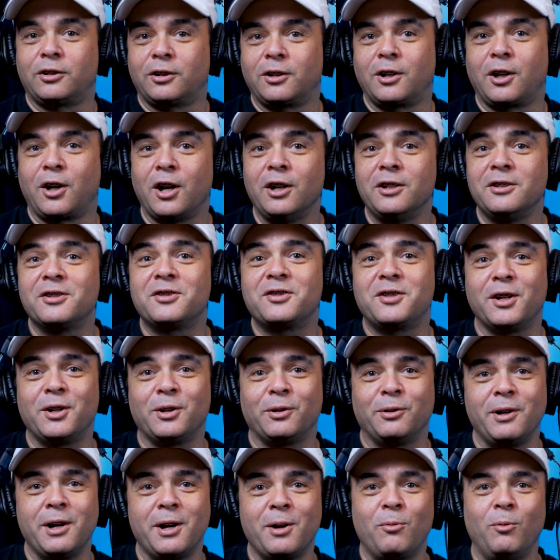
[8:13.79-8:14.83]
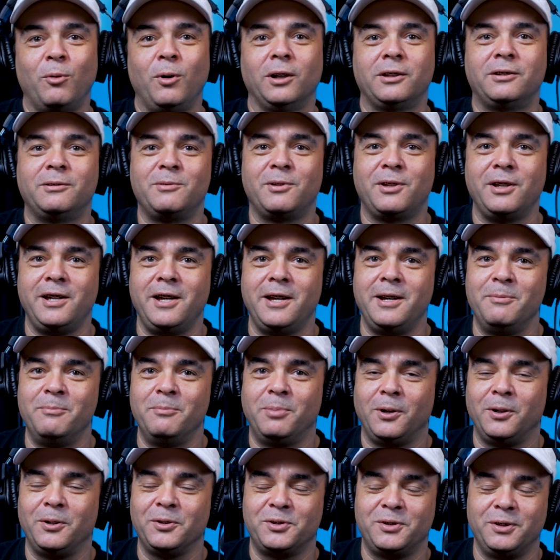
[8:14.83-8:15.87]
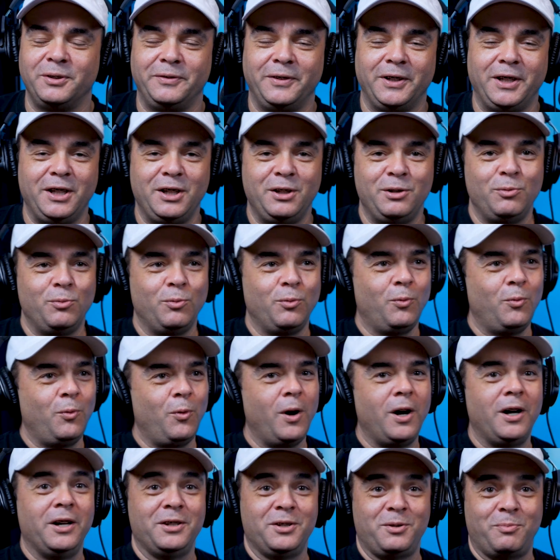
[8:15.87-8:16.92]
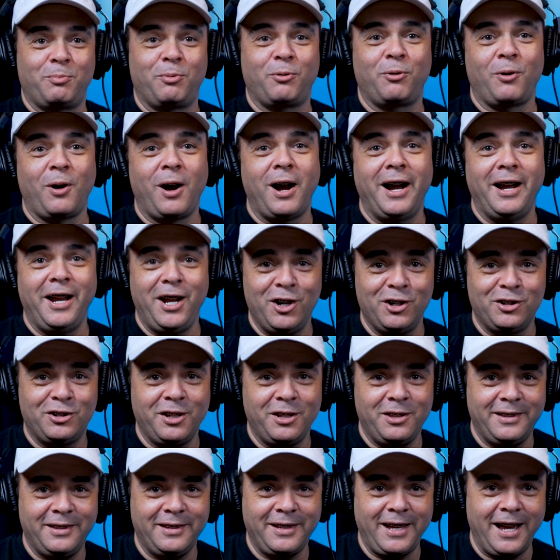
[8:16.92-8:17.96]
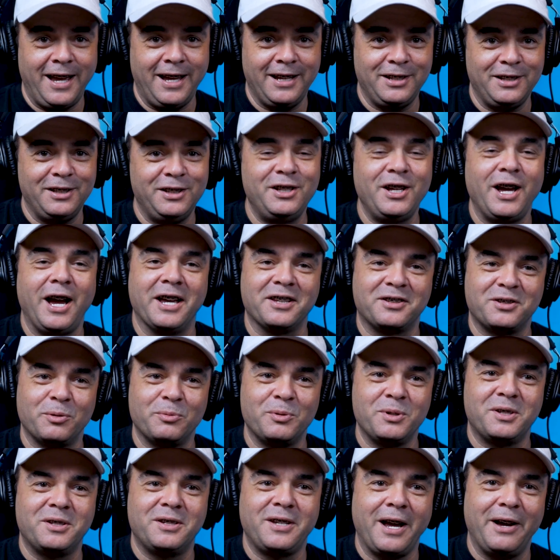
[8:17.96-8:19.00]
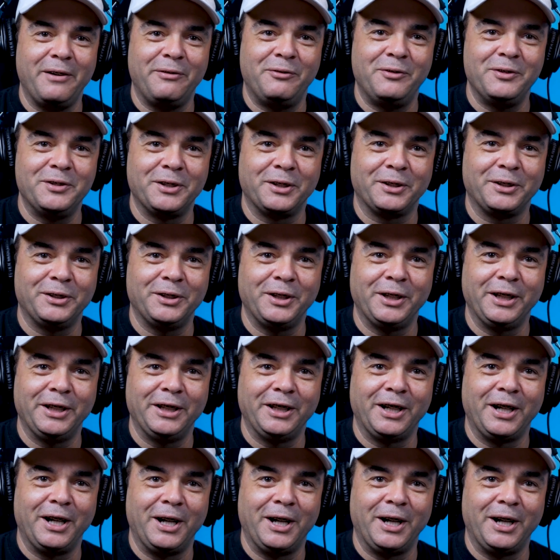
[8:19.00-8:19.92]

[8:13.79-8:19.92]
Considering what the impulsivity was prior to that, yes, it was definitely